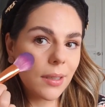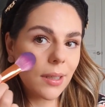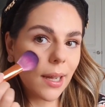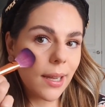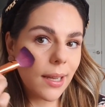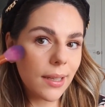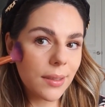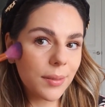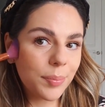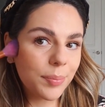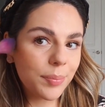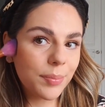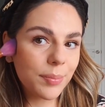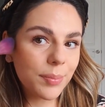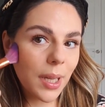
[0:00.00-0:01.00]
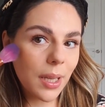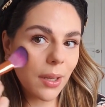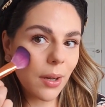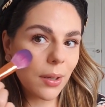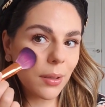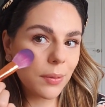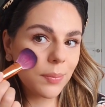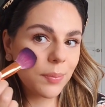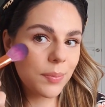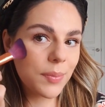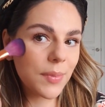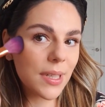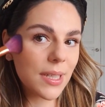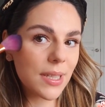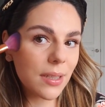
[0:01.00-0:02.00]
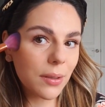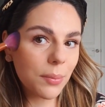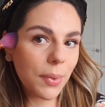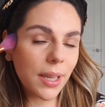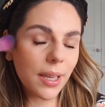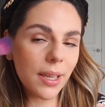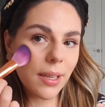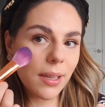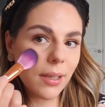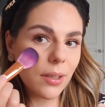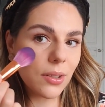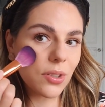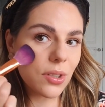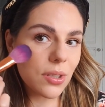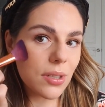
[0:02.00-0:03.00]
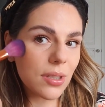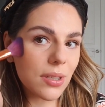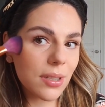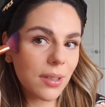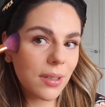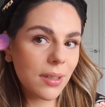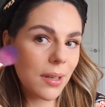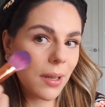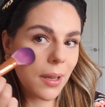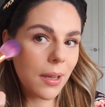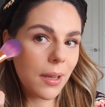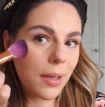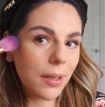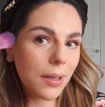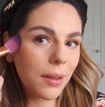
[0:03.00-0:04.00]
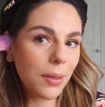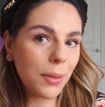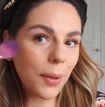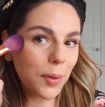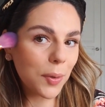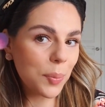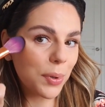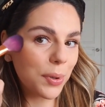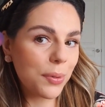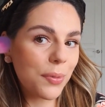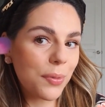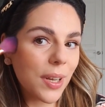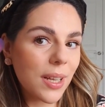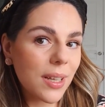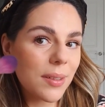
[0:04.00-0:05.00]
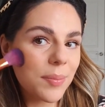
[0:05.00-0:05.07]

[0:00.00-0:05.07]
Oh my God, still my English is not perfect.